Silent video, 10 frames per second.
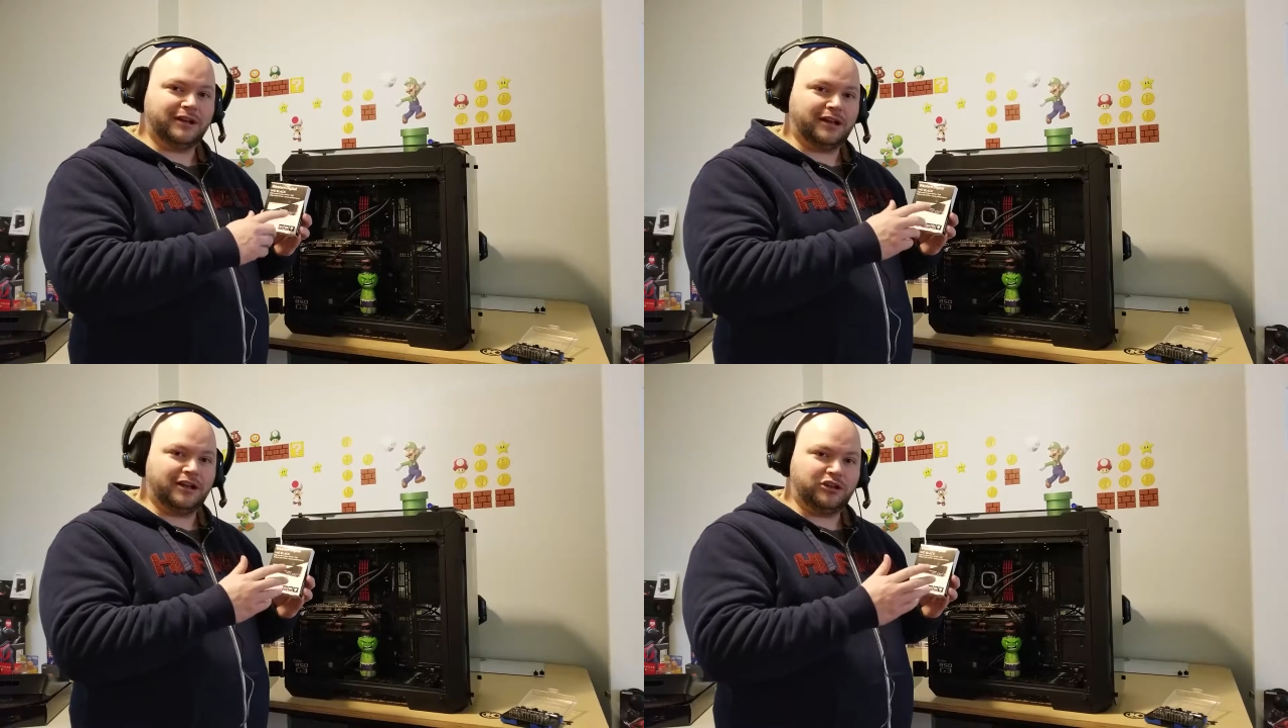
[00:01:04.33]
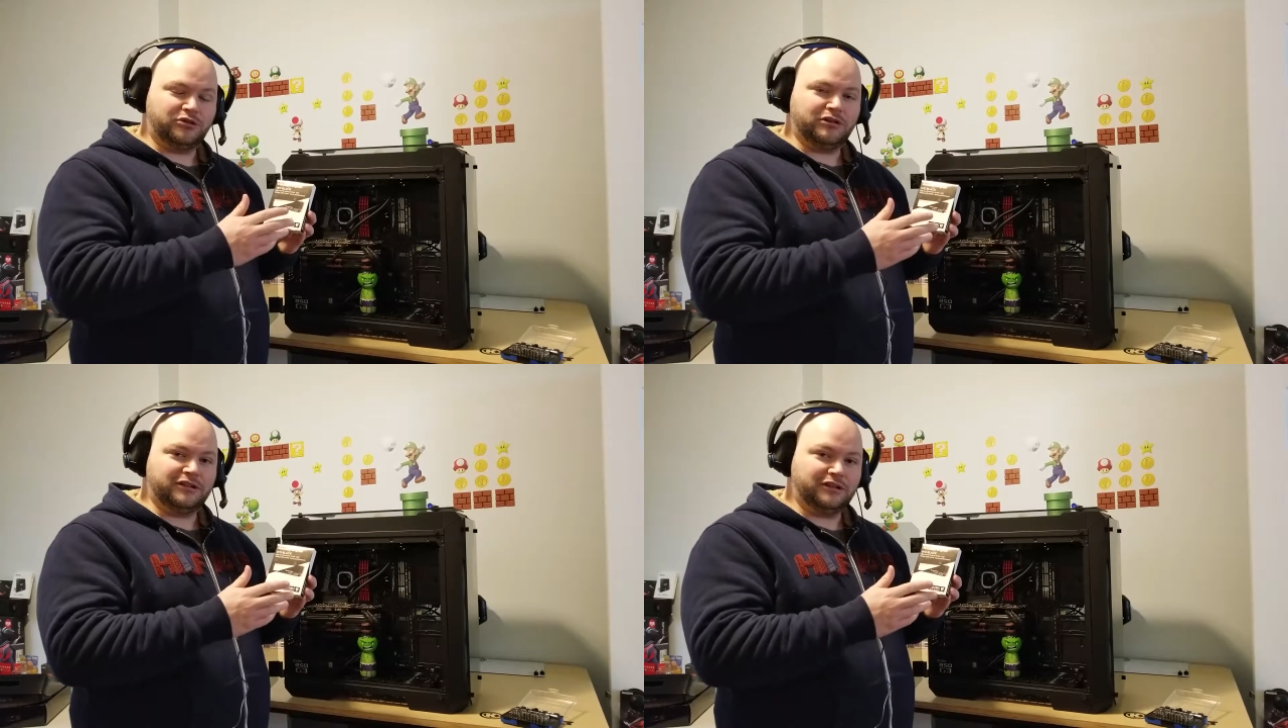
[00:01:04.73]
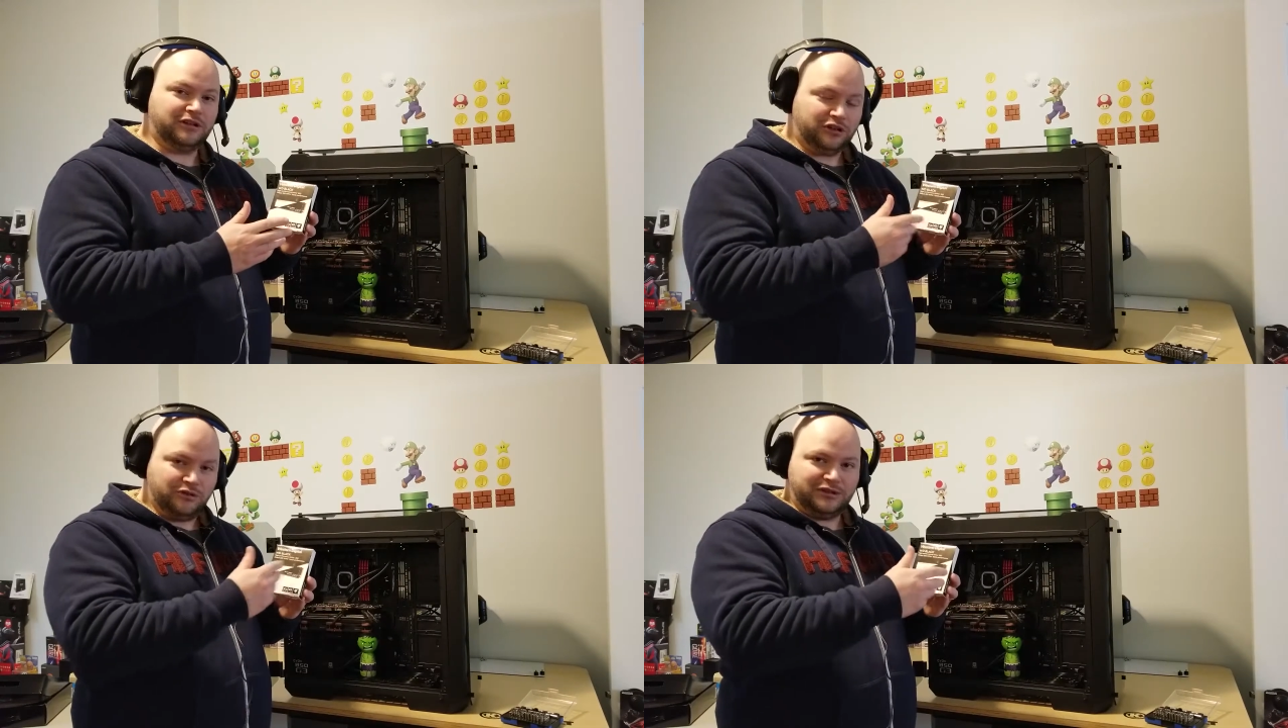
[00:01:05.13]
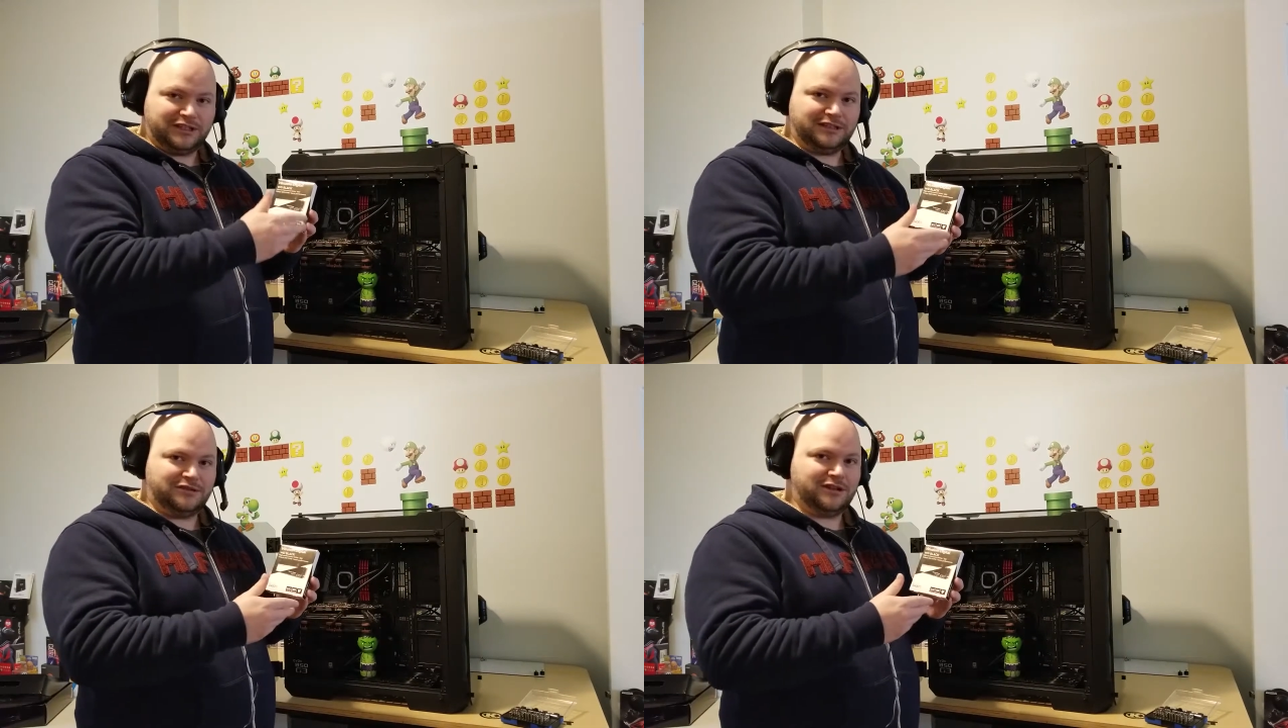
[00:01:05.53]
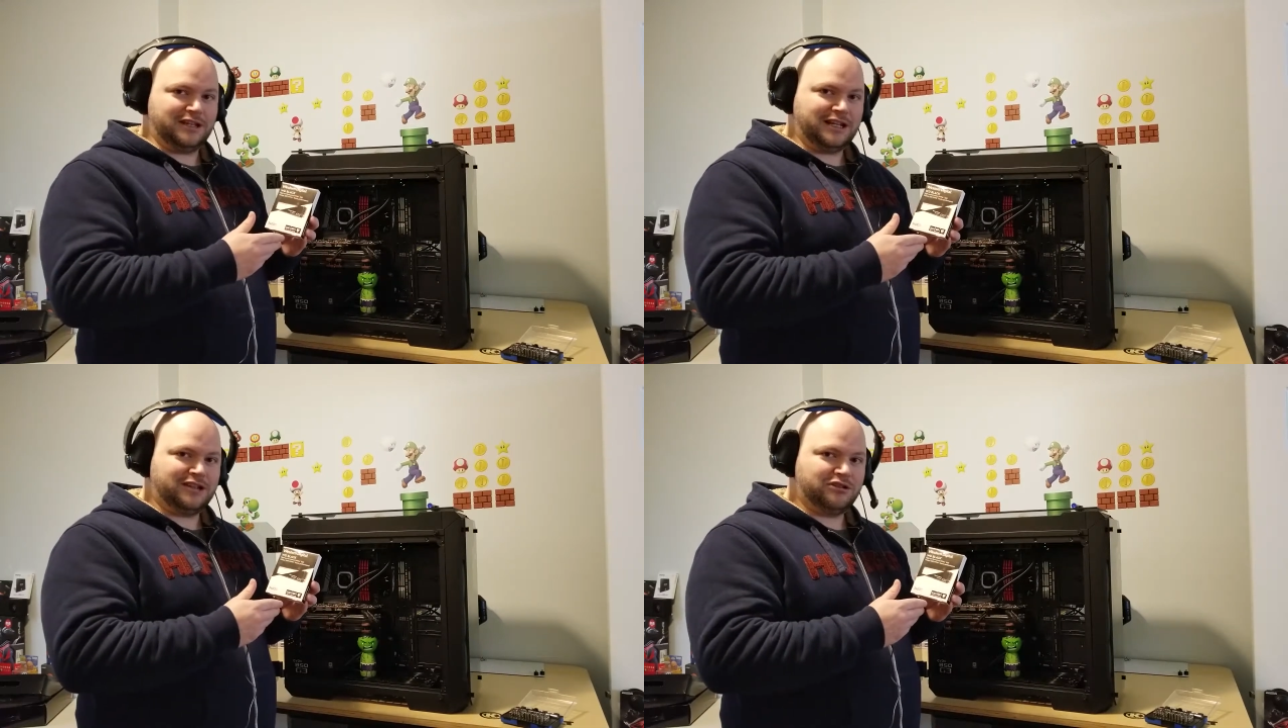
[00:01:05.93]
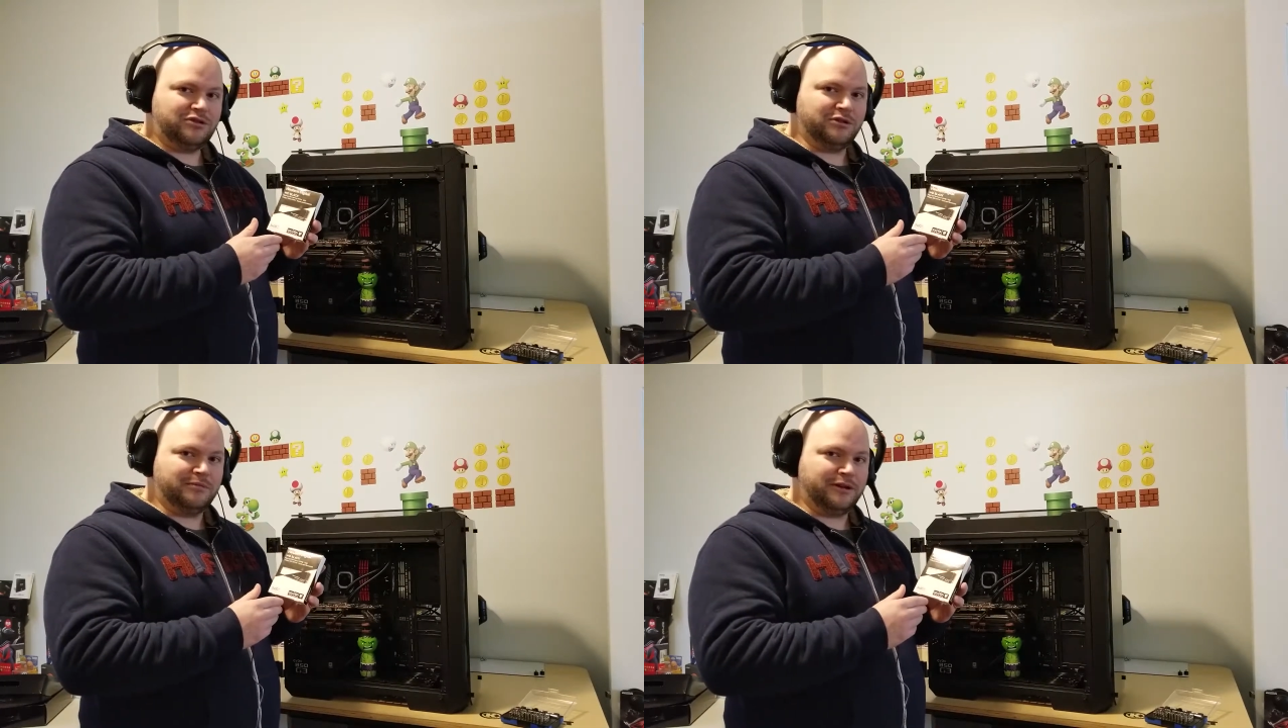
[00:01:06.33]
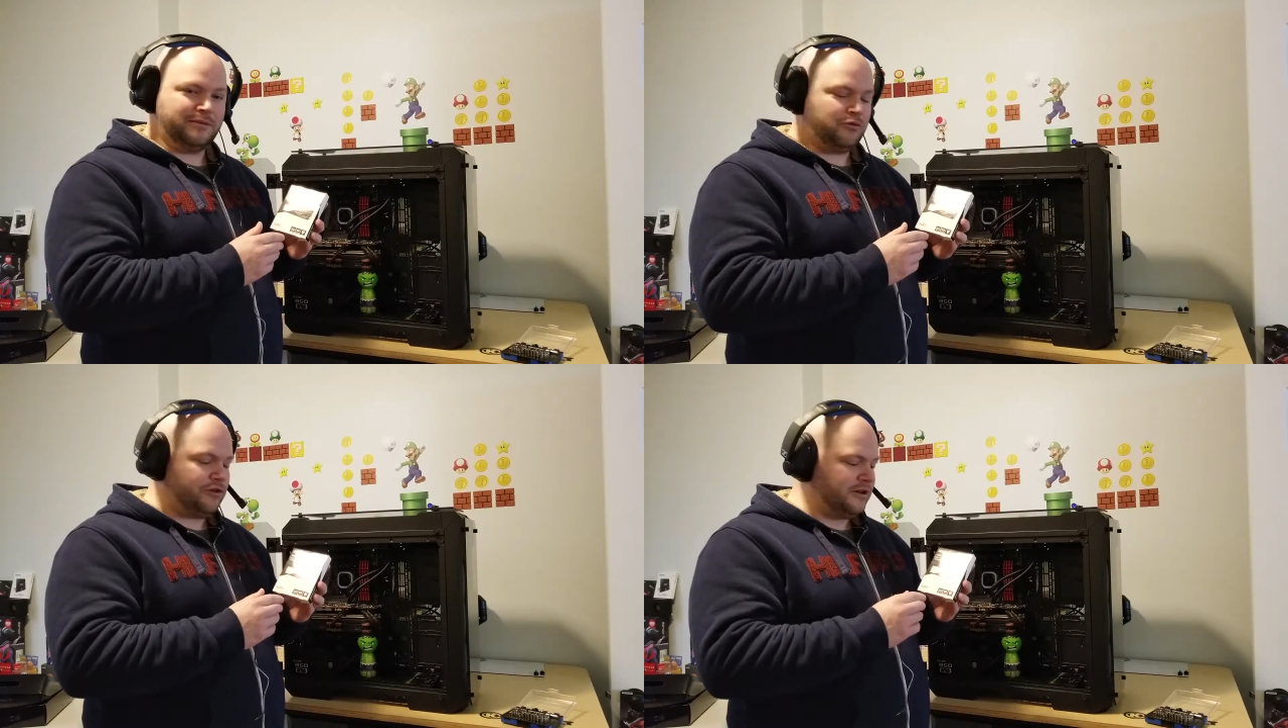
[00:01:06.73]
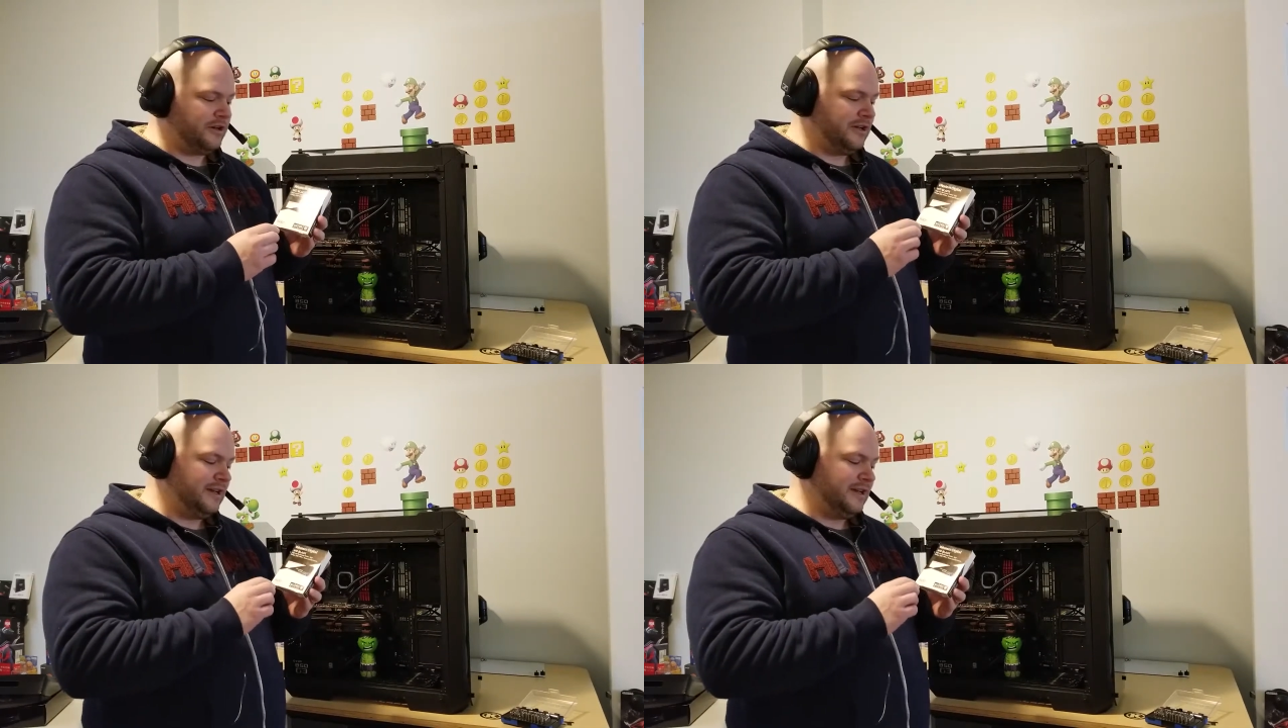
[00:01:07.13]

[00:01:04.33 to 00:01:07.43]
uh, uses to connect to your motherboard.